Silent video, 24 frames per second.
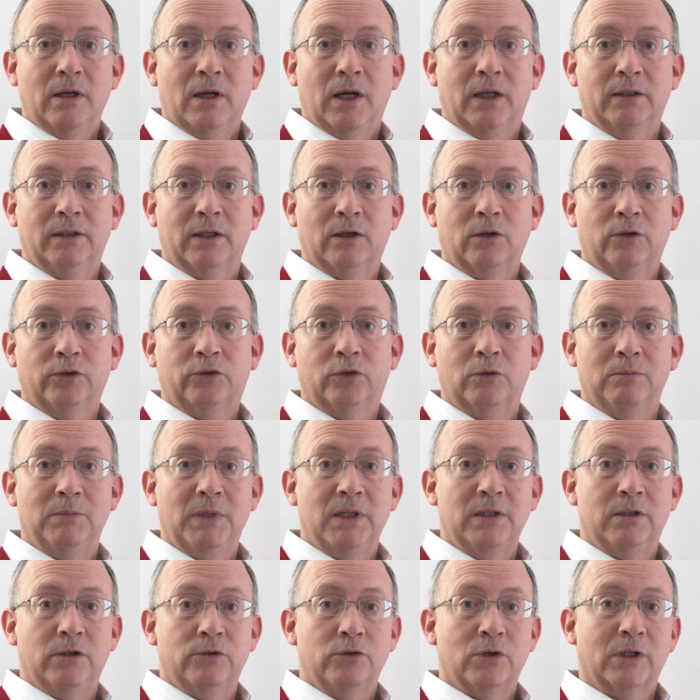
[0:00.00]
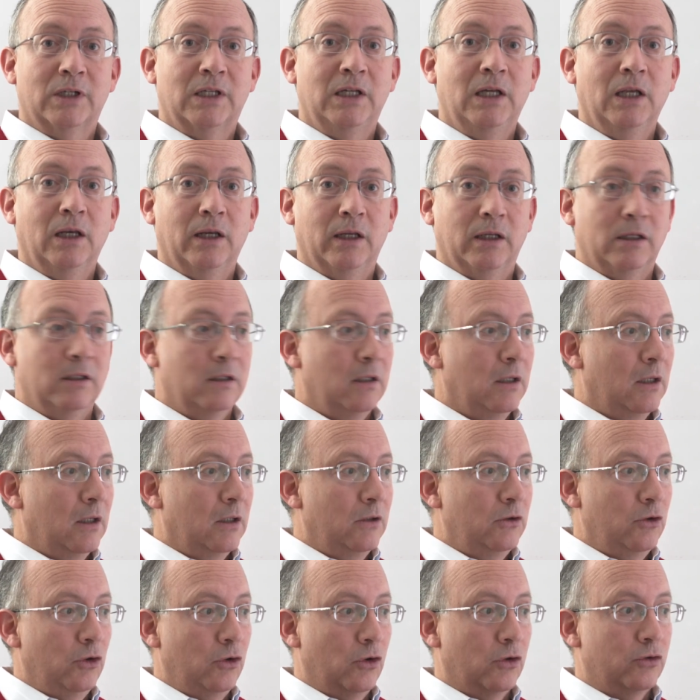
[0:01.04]
And that also means that you're killing
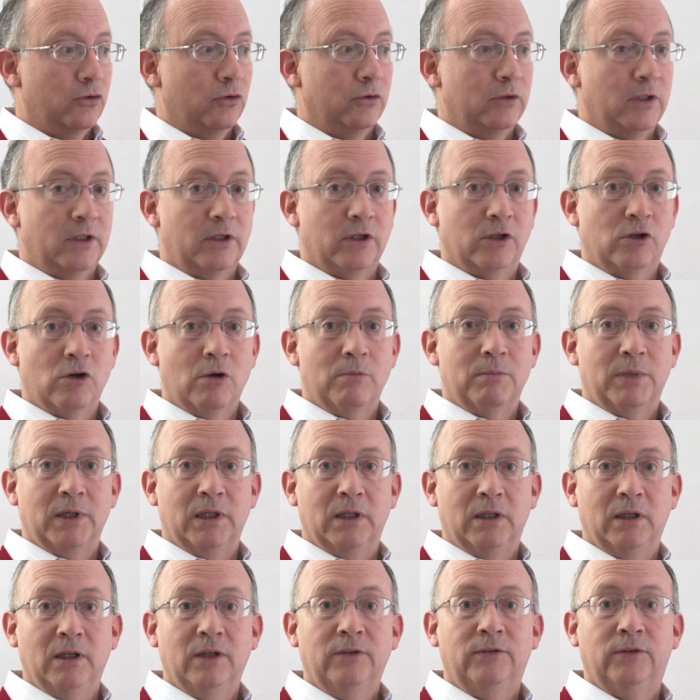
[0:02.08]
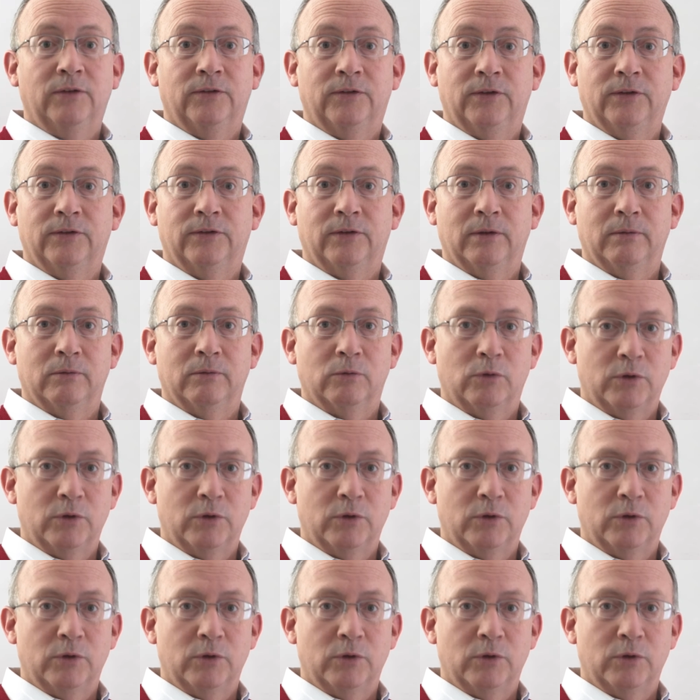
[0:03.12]
the notion that the company is a system,